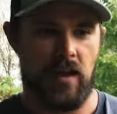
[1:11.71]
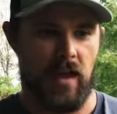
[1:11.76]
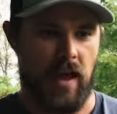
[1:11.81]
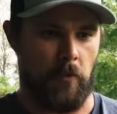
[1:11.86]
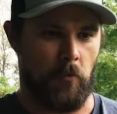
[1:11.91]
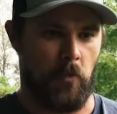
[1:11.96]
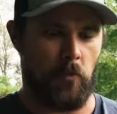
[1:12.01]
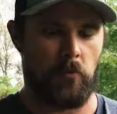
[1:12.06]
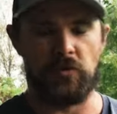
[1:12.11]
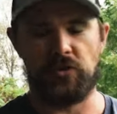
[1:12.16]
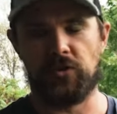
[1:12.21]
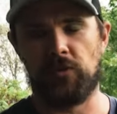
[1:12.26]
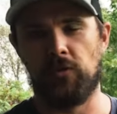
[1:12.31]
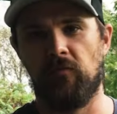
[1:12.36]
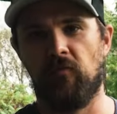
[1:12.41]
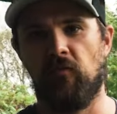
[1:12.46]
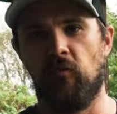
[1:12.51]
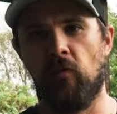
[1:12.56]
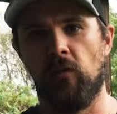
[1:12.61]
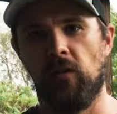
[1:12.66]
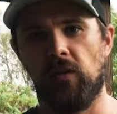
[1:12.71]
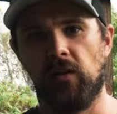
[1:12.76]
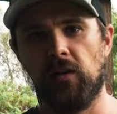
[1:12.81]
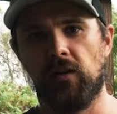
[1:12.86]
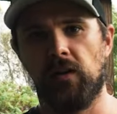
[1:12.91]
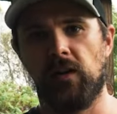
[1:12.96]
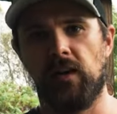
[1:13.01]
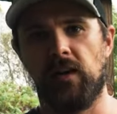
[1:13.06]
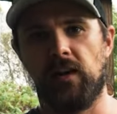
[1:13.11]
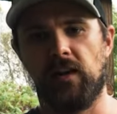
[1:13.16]
And what we're shooting for
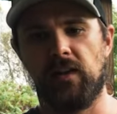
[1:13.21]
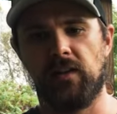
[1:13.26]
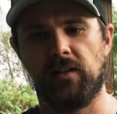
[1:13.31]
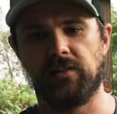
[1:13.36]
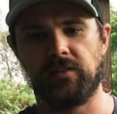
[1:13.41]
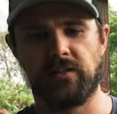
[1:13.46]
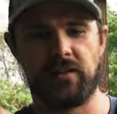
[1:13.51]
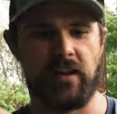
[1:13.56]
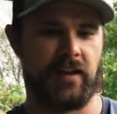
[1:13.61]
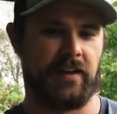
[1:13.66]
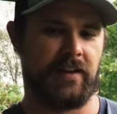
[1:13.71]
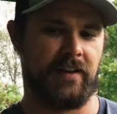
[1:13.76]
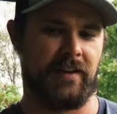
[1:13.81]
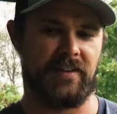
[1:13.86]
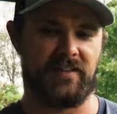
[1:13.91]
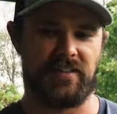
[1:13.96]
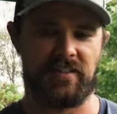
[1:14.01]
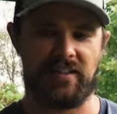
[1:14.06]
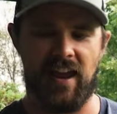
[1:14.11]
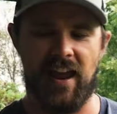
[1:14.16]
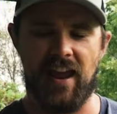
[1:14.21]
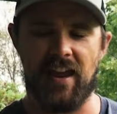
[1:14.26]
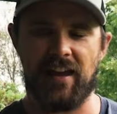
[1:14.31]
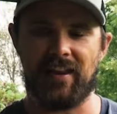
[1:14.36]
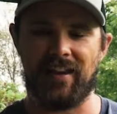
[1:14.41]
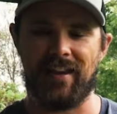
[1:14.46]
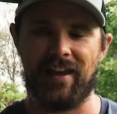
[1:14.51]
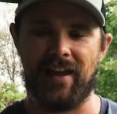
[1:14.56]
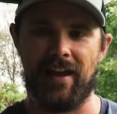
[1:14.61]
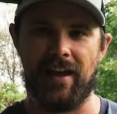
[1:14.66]
is a steak
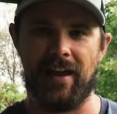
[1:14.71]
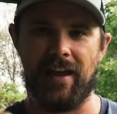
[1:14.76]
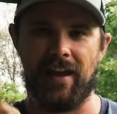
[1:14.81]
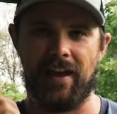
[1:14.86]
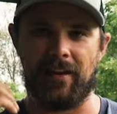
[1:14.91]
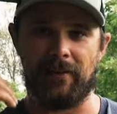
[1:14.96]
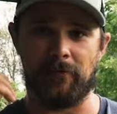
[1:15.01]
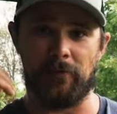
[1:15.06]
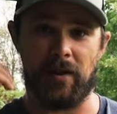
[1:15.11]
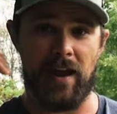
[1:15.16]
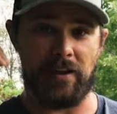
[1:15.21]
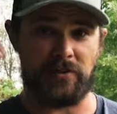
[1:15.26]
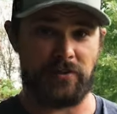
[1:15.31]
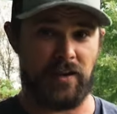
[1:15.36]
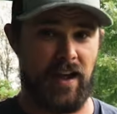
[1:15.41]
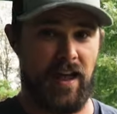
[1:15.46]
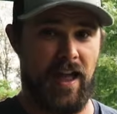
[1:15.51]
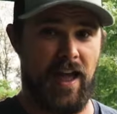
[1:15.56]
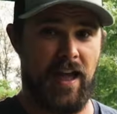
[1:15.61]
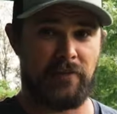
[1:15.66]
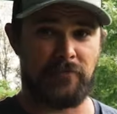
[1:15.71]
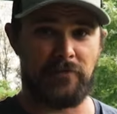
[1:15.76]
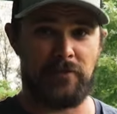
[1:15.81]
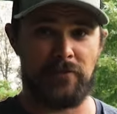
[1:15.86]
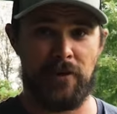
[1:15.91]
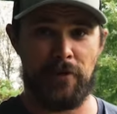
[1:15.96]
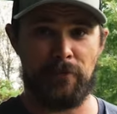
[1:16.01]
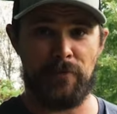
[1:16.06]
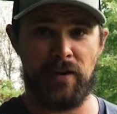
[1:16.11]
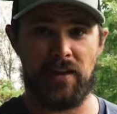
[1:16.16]
and we actually got Henry
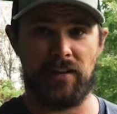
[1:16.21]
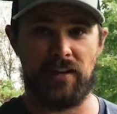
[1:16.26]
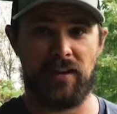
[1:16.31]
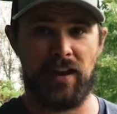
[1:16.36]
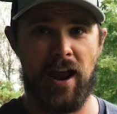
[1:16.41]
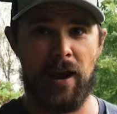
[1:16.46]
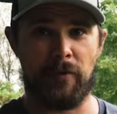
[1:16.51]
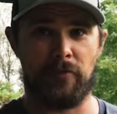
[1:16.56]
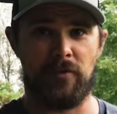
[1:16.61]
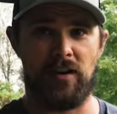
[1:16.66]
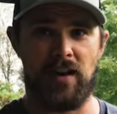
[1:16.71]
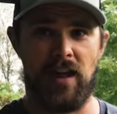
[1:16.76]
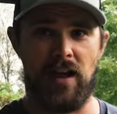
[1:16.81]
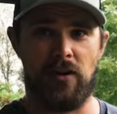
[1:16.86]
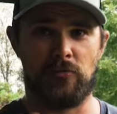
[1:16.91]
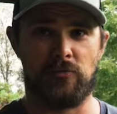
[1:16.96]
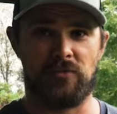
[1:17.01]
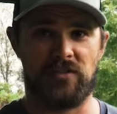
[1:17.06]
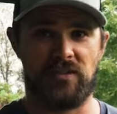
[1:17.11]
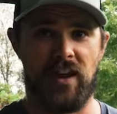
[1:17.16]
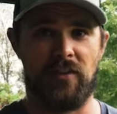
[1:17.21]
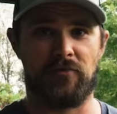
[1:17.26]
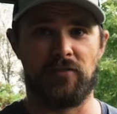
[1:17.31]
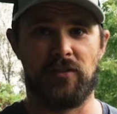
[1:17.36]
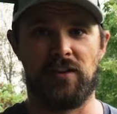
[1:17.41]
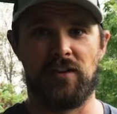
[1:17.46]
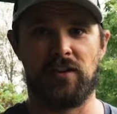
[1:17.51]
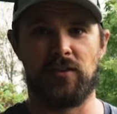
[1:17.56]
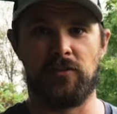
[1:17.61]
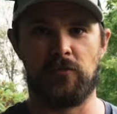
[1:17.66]
right behind the camera right now who's never
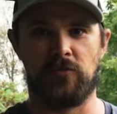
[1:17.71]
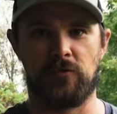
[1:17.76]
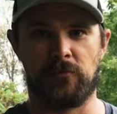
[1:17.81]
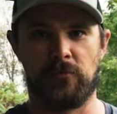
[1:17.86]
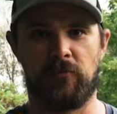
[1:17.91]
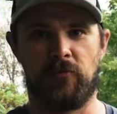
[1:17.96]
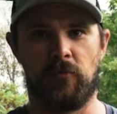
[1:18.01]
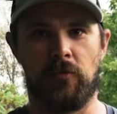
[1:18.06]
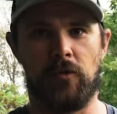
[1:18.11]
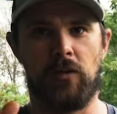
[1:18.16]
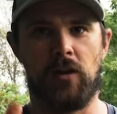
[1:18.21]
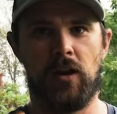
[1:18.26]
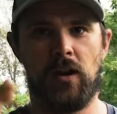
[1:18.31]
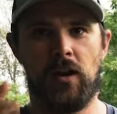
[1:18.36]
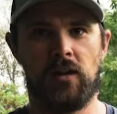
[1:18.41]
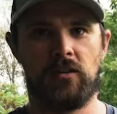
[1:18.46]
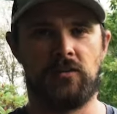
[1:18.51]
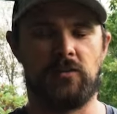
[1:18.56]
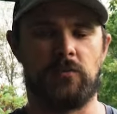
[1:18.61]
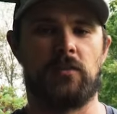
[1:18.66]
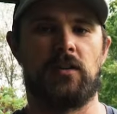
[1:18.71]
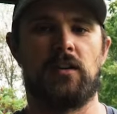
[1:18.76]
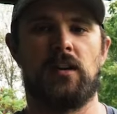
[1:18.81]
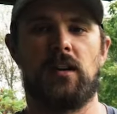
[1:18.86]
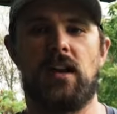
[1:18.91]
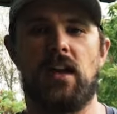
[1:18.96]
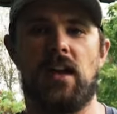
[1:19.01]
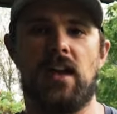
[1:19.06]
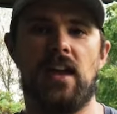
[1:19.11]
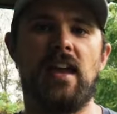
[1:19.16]
eaten goose before. So we're gonna
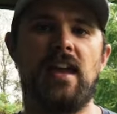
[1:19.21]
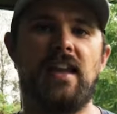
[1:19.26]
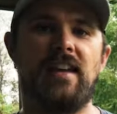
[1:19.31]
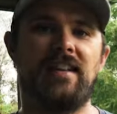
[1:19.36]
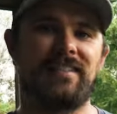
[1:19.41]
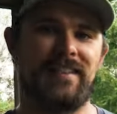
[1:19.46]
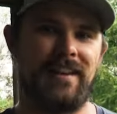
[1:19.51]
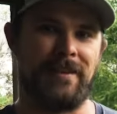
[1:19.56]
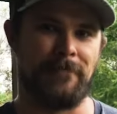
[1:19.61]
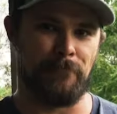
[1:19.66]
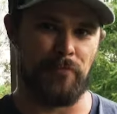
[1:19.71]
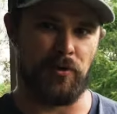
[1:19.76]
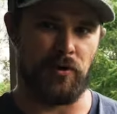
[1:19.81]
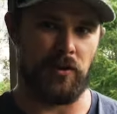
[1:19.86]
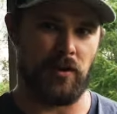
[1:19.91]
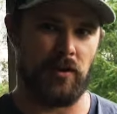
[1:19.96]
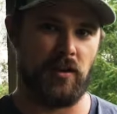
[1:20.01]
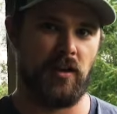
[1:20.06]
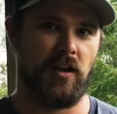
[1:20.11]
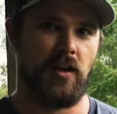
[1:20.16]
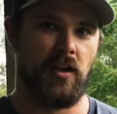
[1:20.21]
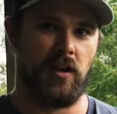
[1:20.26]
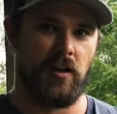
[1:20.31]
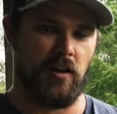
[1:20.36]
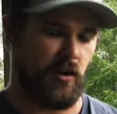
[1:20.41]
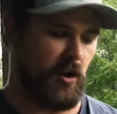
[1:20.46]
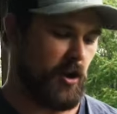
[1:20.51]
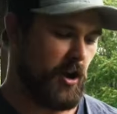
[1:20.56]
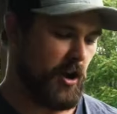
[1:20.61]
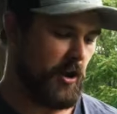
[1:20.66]
get his input
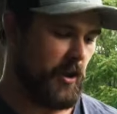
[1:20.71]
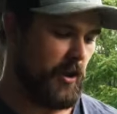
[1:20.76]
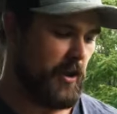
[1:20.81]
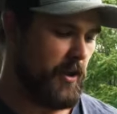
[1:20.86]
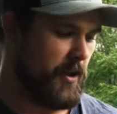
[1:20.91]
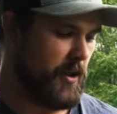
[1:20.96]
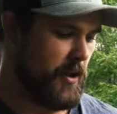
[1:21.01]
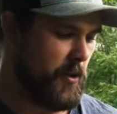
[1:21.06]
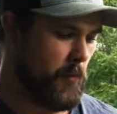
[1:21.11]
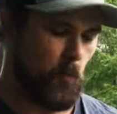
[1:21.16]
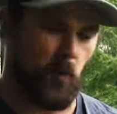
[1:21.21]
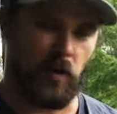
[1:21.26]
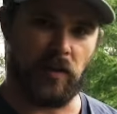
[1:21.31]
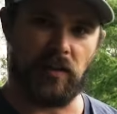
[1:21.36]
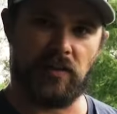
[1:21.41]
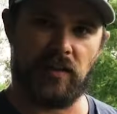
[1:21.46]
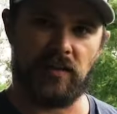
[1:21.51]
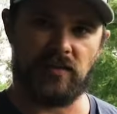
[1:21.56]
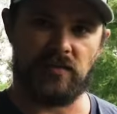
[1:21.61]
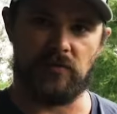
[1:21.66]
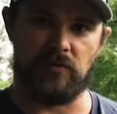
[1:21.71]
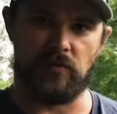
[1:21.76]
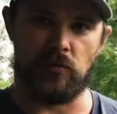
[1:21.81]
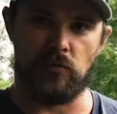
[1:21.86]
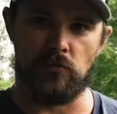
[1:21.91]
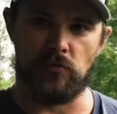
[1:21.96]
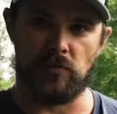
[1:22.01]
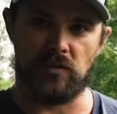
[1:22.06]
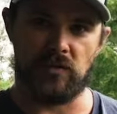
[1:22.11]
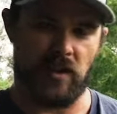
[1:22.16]
on what he thinks of
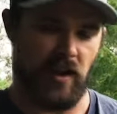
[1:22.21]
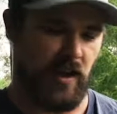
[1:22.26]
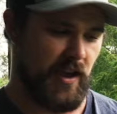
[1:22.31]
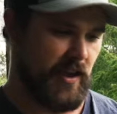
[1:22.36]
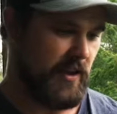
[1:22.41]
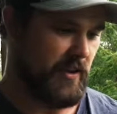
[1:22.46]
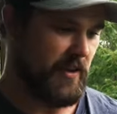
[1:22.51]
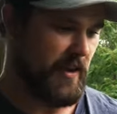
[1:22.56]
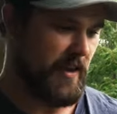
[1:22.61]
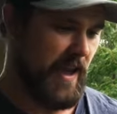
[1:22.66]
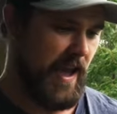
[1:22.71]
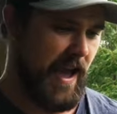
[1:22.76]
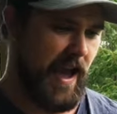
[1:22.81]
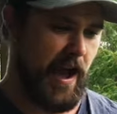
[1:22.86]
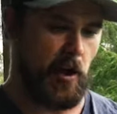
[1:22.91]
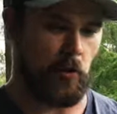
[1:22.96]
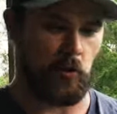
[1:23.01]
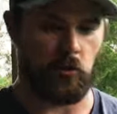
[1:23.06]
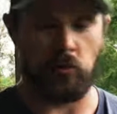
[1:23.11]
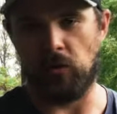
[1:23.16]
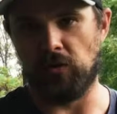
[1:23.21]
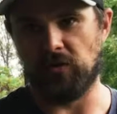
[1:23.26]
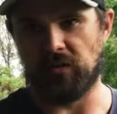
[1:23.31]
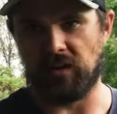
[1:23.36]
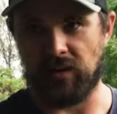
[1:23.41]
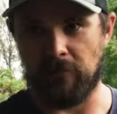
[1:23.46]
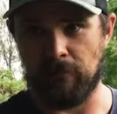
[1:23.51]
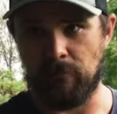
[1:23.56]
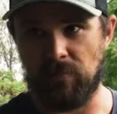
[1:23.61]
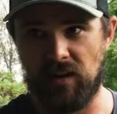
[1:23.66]
goose and how close
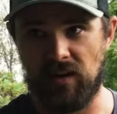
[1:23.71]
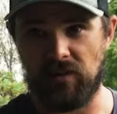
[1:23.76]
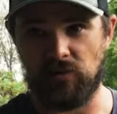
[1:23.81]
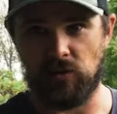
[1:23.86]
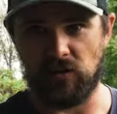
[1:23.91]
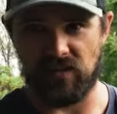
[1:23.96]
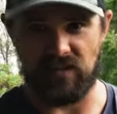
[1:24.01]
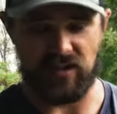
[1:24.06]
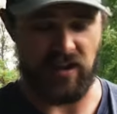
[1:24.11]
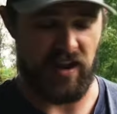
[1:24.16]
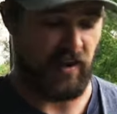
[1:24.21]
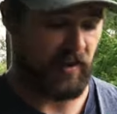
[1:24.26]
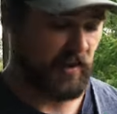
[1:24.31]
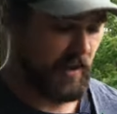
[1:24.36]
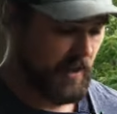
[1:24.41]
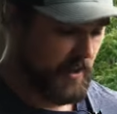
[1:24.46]
it can be to steak.